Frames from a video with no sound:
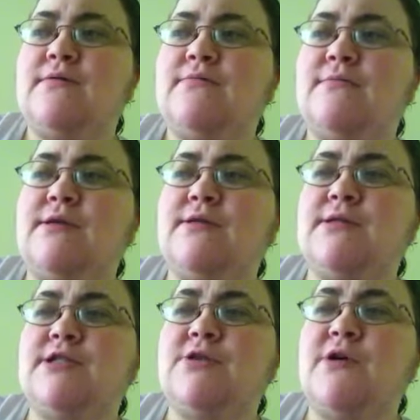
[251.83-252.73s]

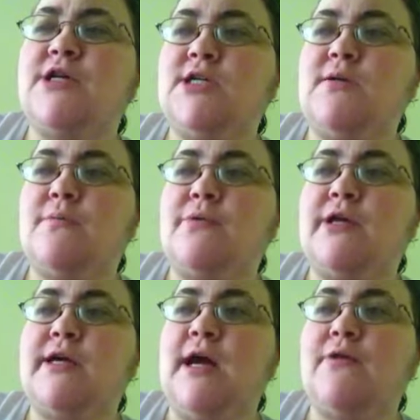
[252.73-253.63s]
situation
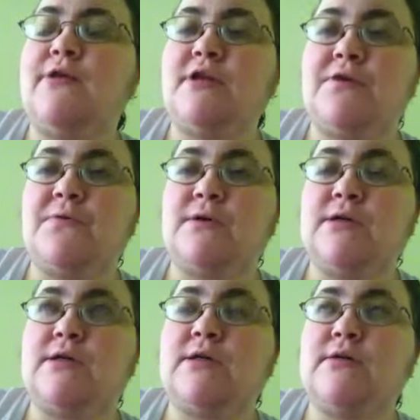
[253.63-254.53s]
play out that they were,